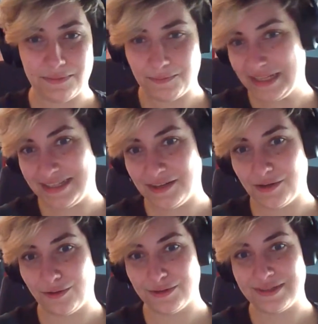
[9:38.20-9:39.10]

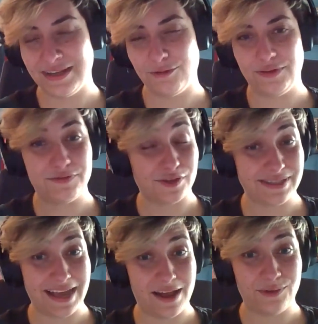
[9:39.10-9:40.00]
materials with the
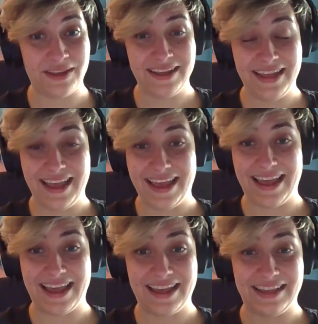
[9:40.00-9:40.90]
sound,
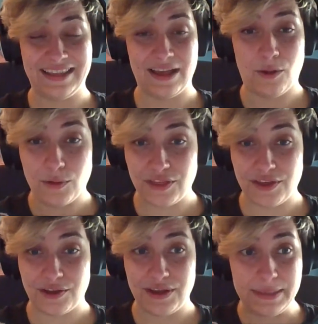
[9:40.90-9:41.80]
and all
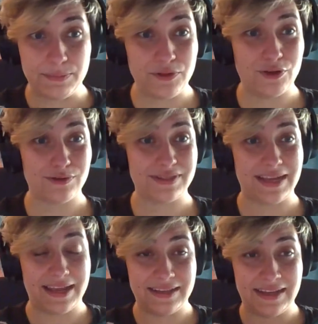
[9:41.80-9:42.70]
the hypnosis
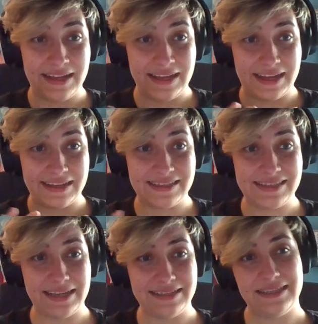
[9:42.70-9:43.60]
and
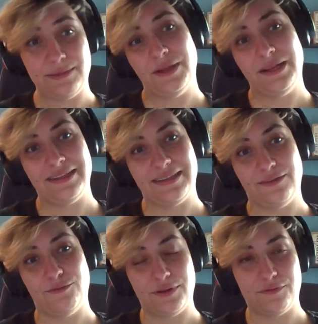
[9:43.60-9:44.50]

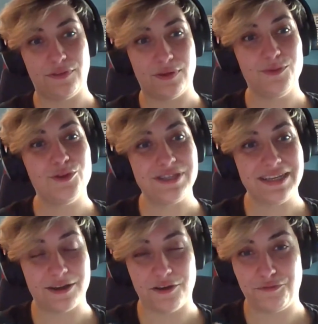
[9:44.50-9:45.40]
sensibility with the
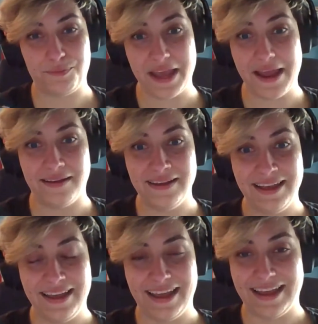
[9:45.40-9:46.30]
music of Pierre,
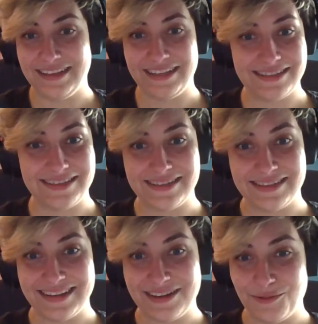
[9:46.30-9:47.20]
and
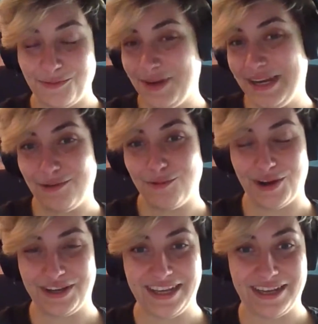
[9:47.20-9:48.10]
it's really
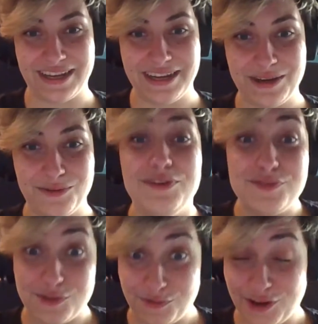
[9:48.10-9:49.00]
working
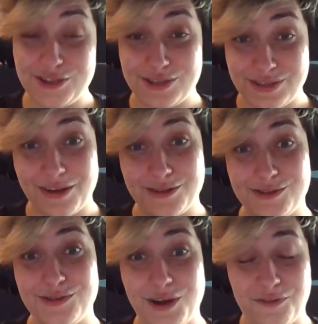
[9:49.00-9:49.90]
with the voice
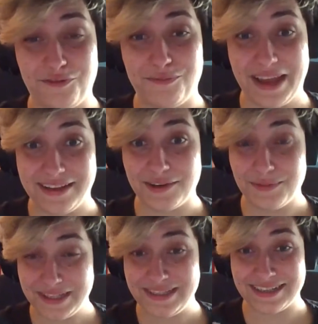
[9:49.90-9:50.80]
also of my
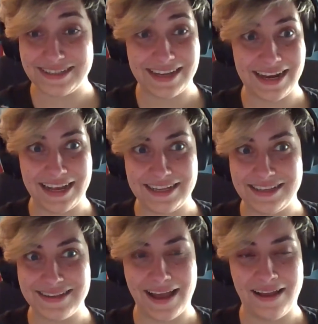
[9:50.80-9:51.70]
comedian
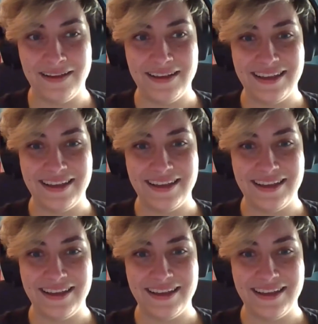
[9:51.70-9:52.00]
Salakita.